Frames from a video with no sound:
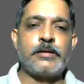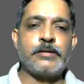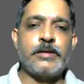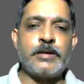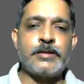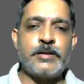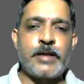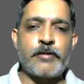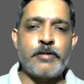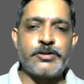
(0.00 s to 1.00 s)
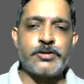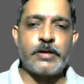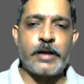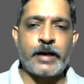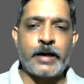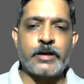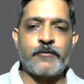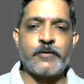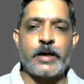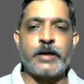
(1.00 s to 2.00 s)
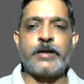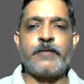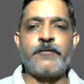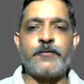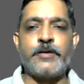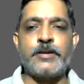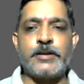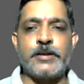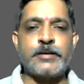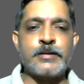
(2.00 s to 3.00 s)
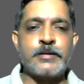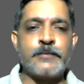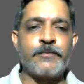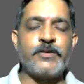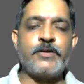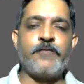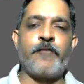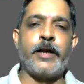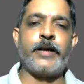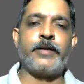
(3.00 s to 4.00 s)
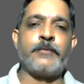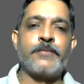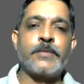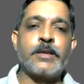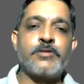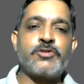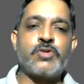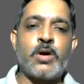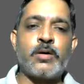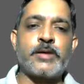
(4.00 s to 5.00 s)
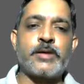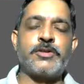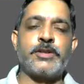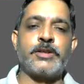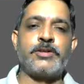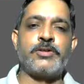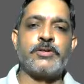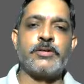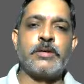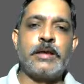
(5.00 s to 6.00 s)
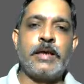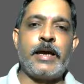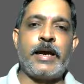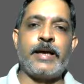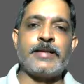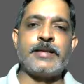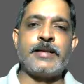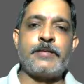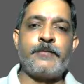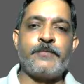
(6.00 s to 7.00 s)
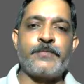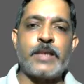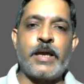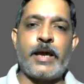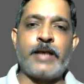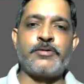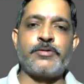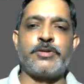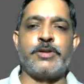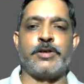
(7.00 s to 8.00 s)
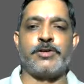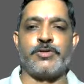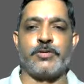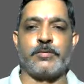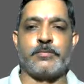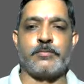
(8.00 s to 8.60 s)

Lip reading: This Regulation Act of 1956 defined stock exchange as an association